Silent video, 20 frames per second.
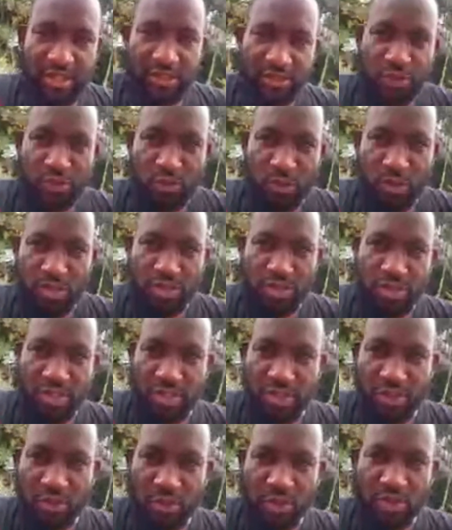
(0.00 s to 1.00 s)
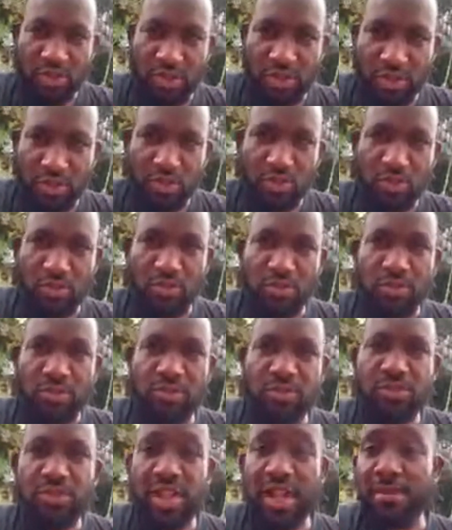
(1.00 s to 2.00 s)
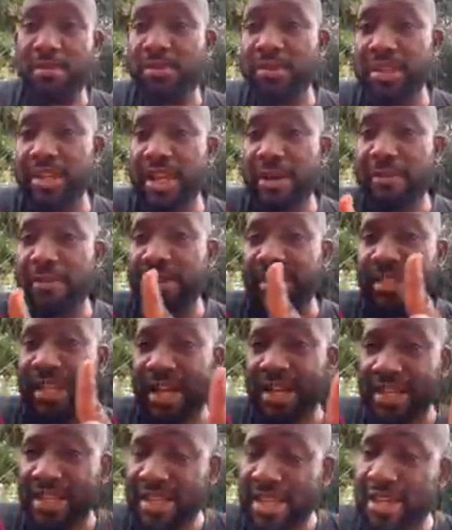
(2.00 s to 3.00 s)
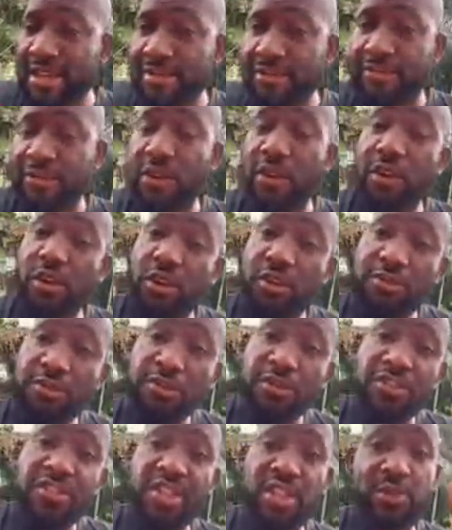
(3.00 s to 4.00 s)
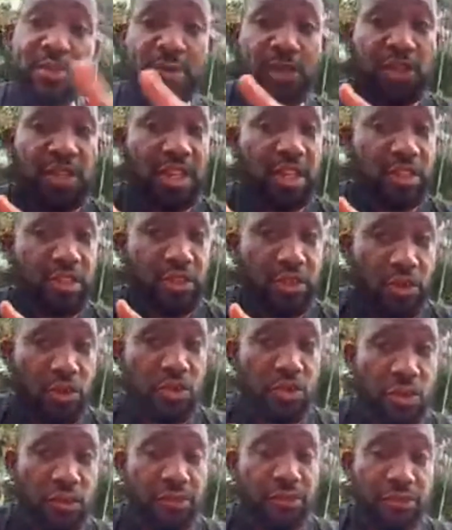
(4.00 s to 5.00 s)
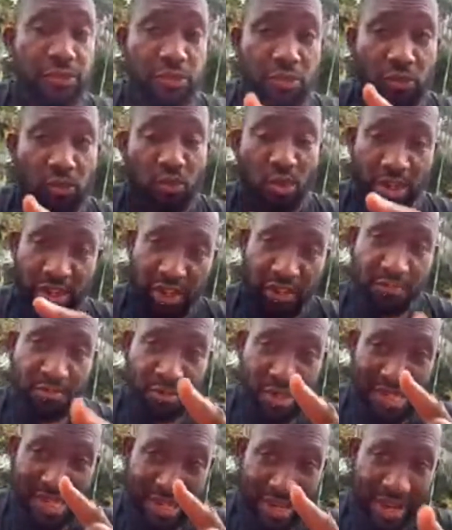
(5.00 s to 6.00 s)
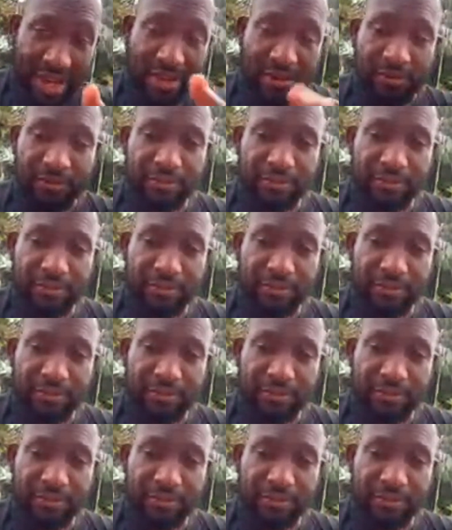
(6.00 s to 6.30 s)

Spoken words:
2022 shall be a better year for all of us, especially those of you watching me now.